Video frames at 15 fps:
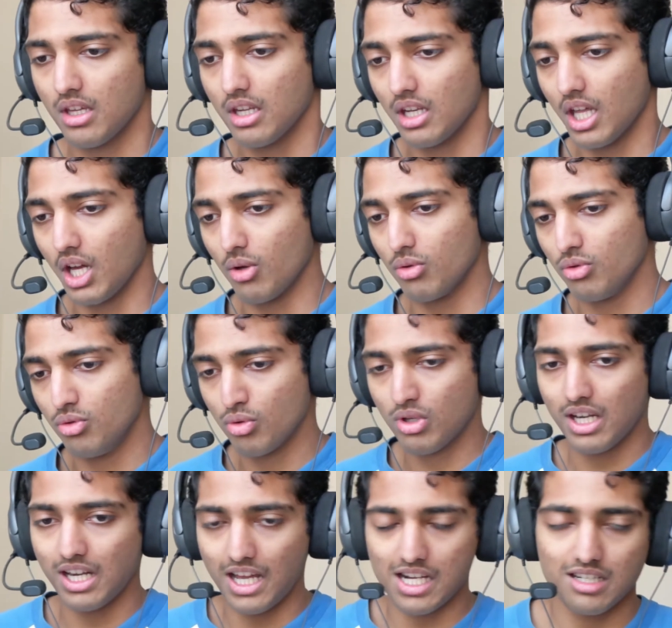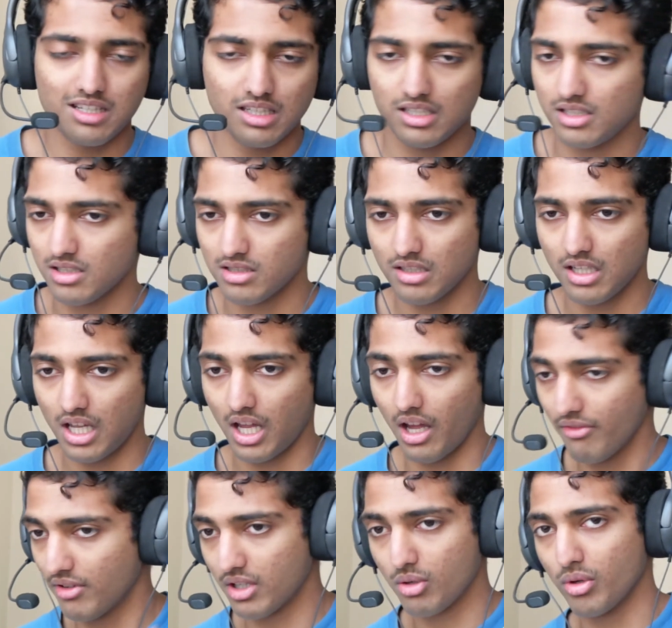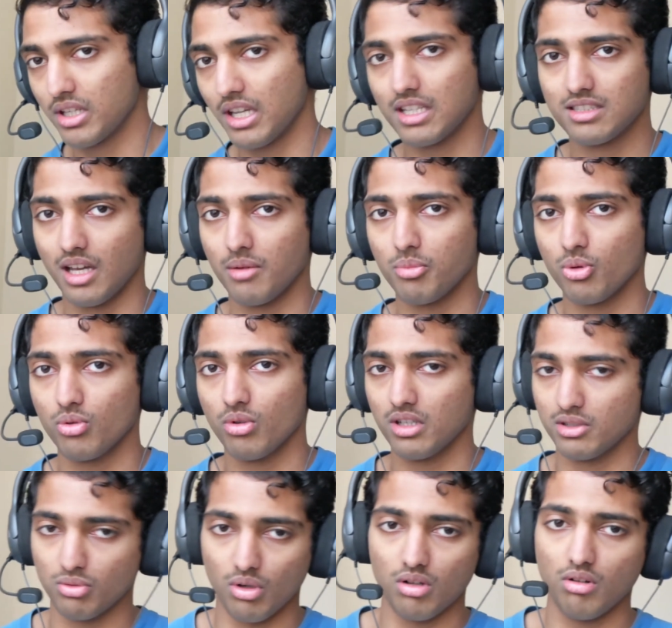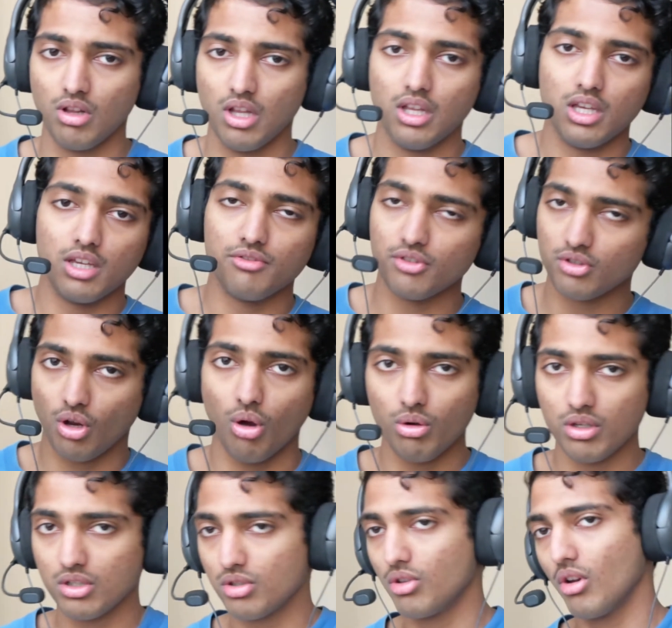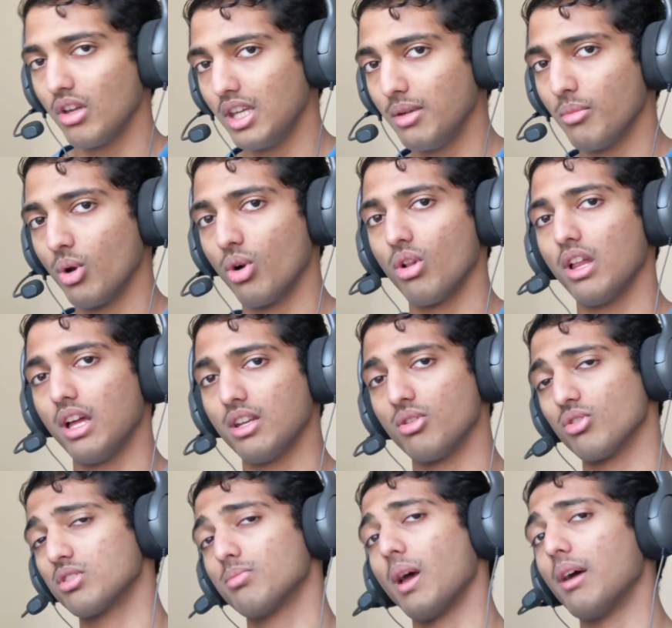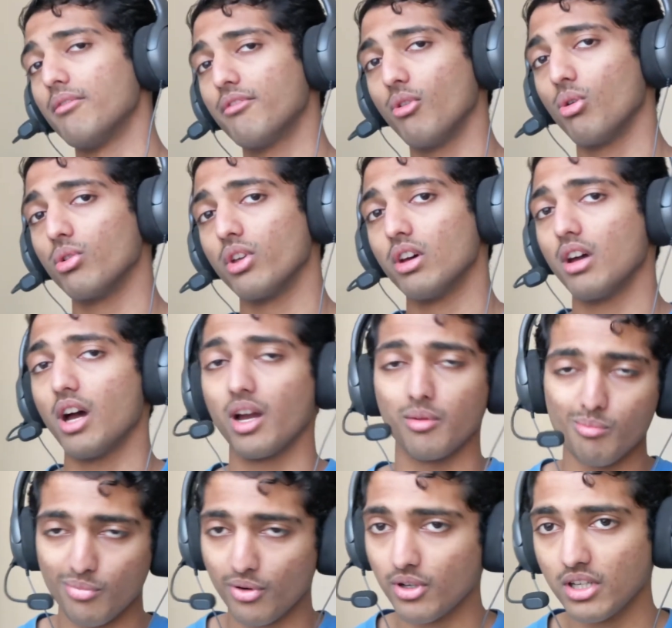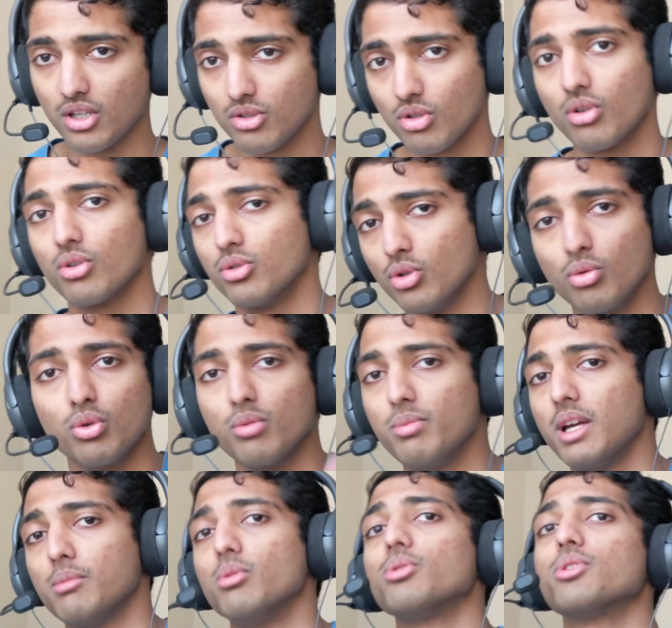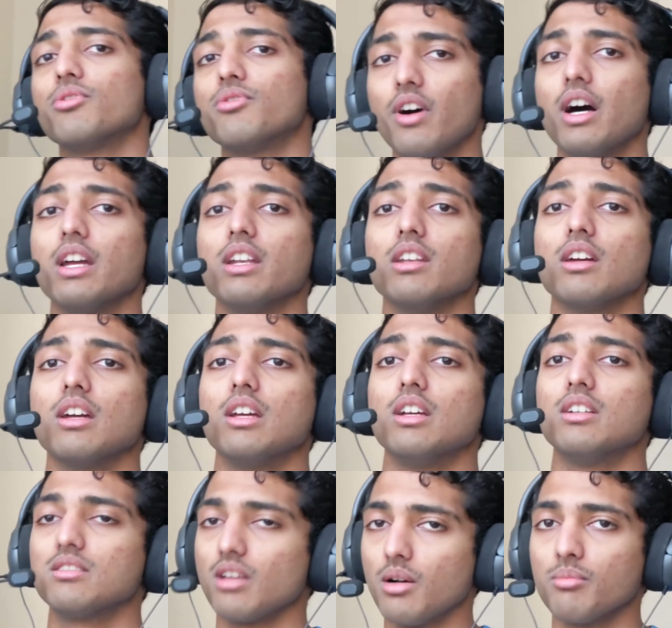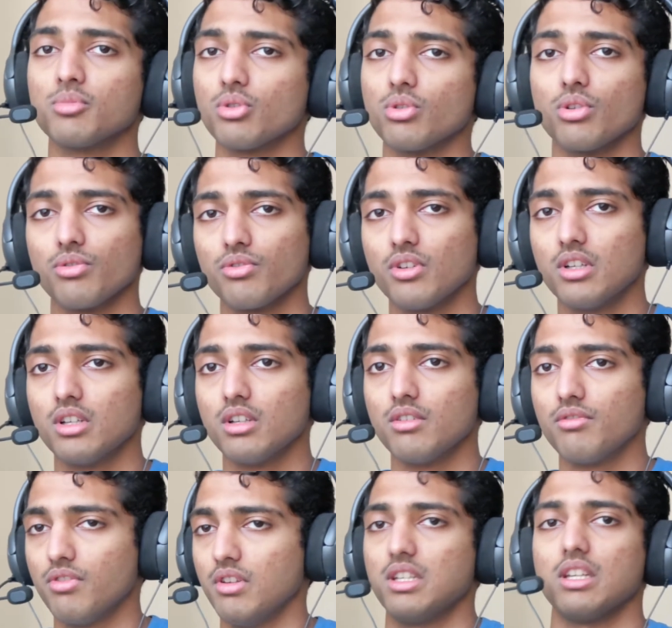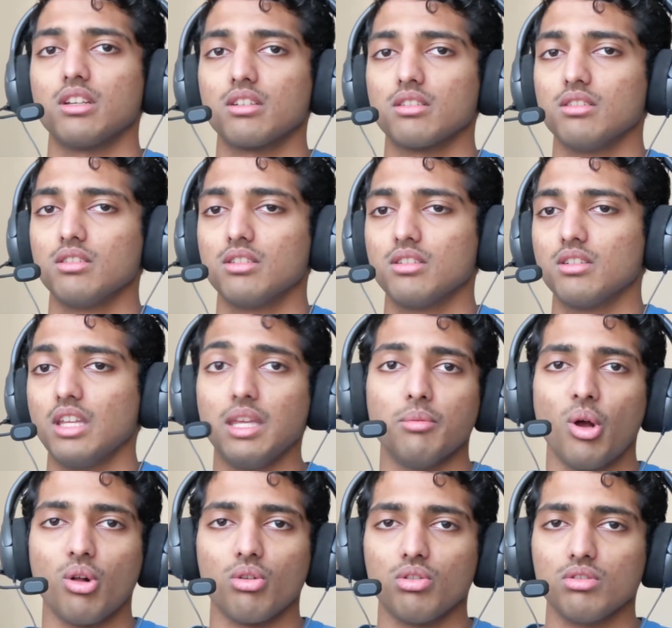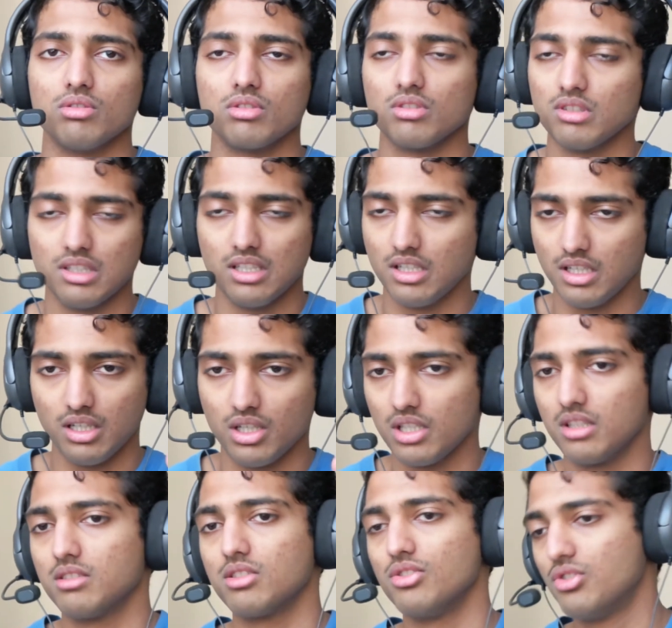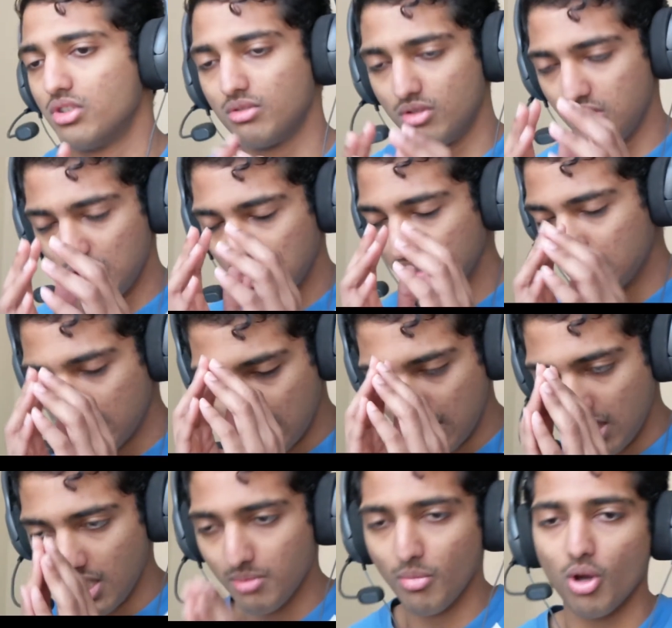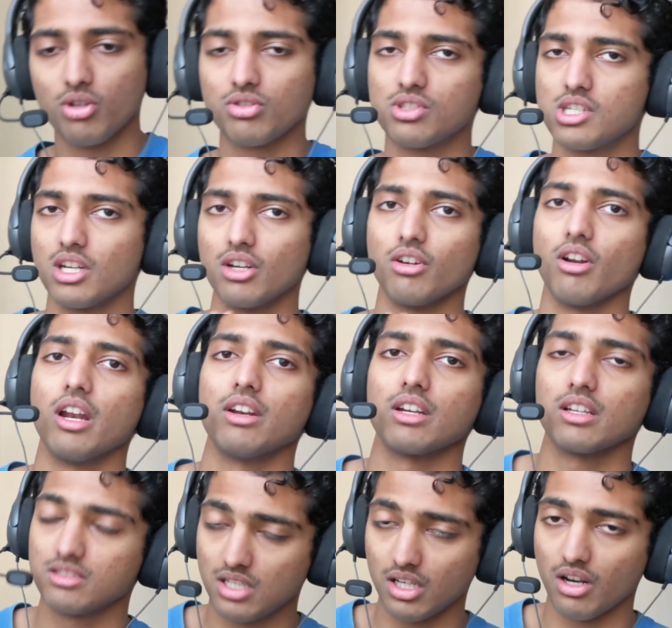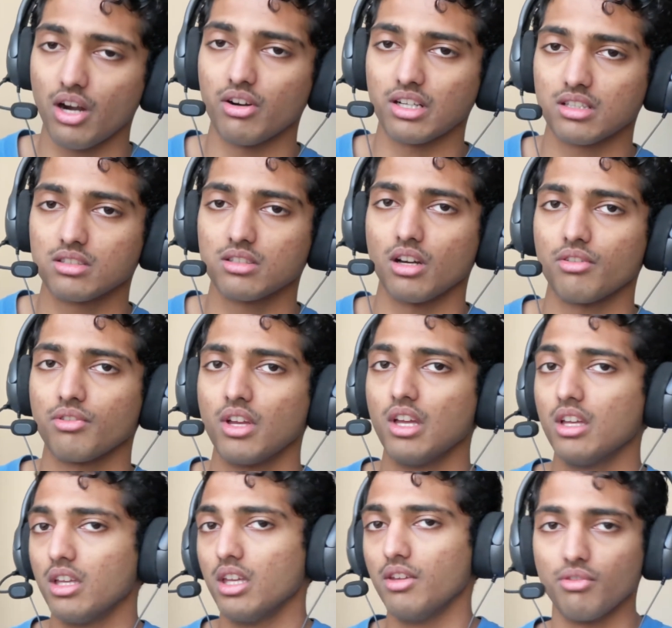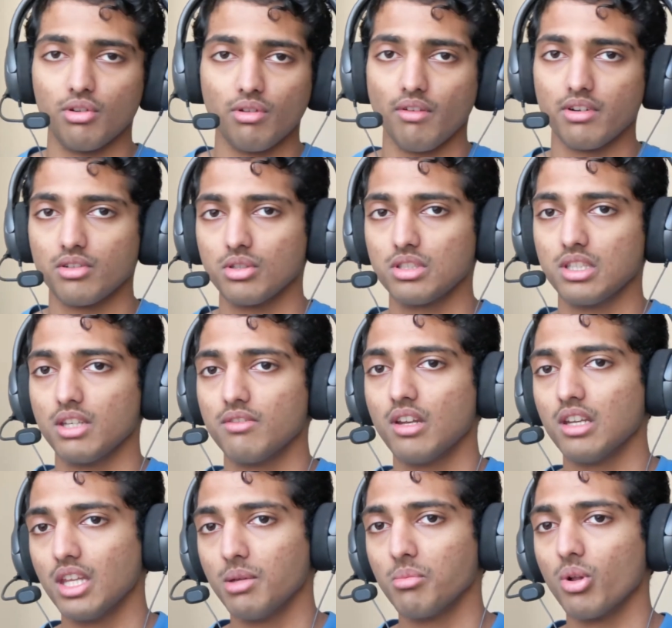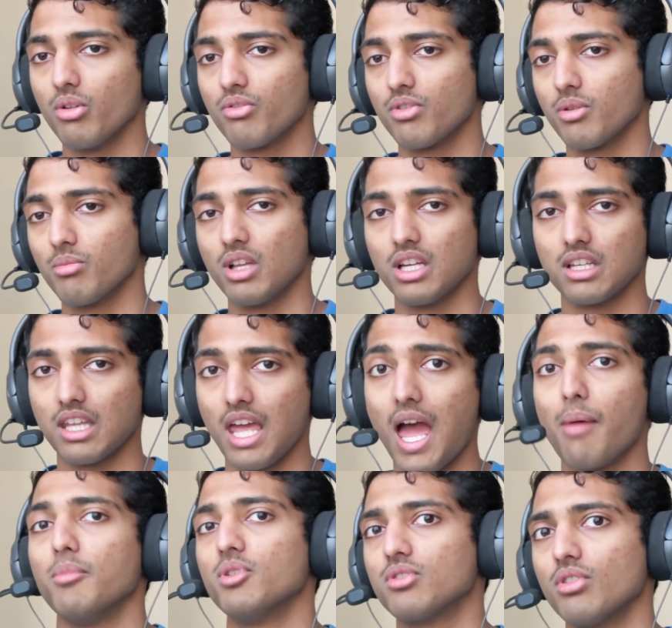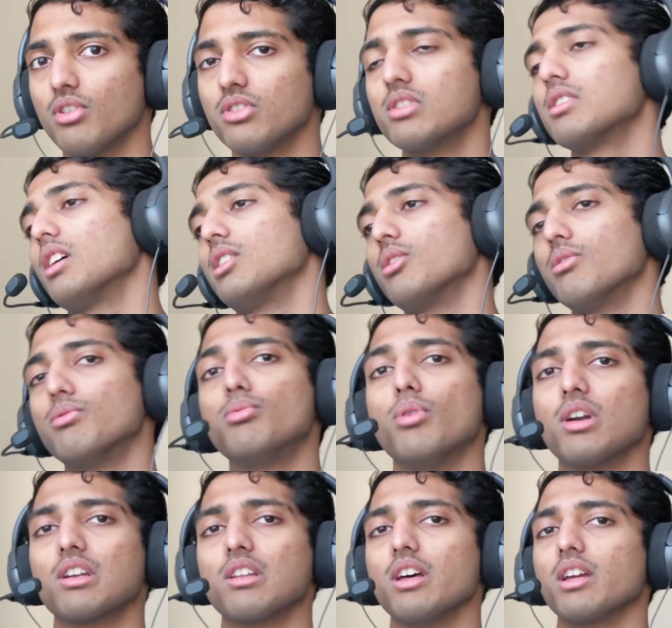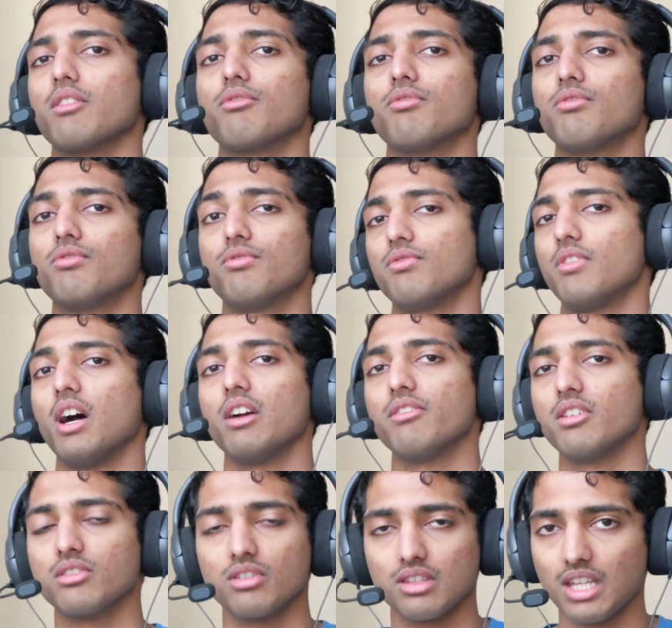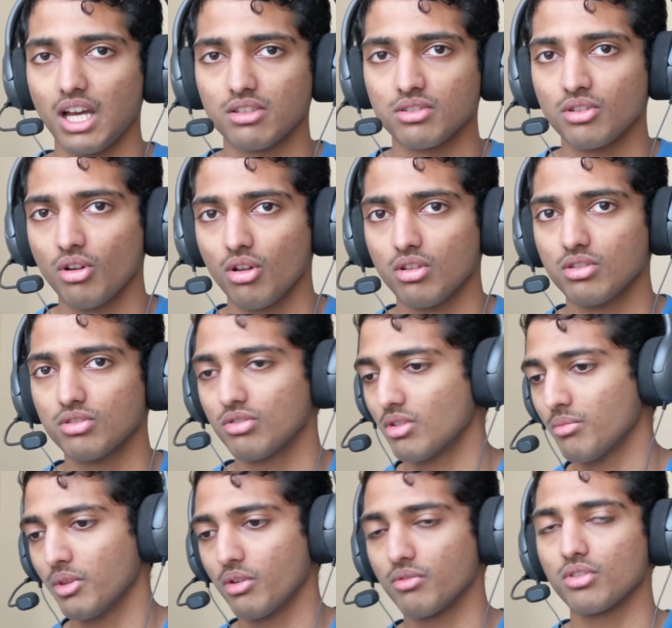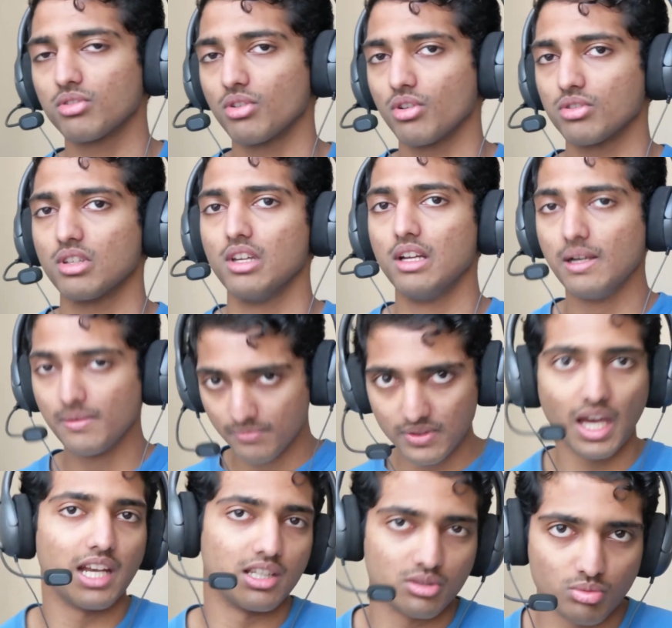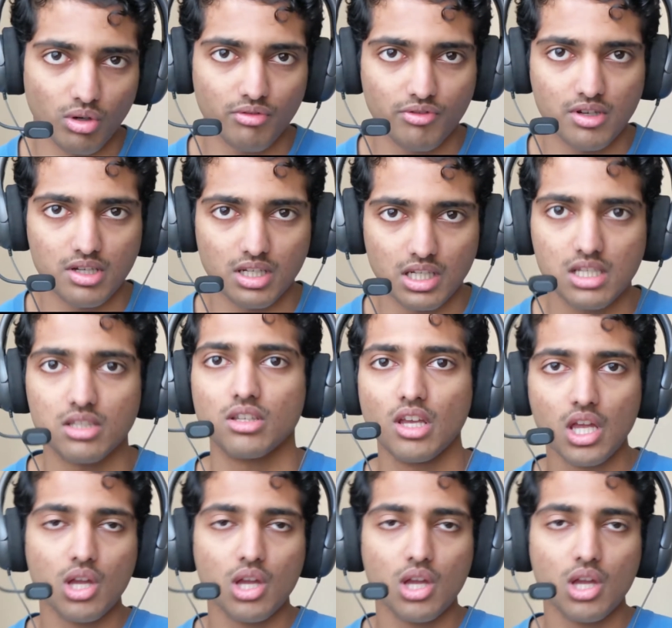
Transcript: Now, you can actually just have a quick example as well. If you go into your email and your spam folder, I'm pretty sure you will be able to find some sort of phishing email. It's the most generic stuff. If you've ever received an email from like Amazon saying you've won like $500,000 or something of the sorts, that is what phishing is.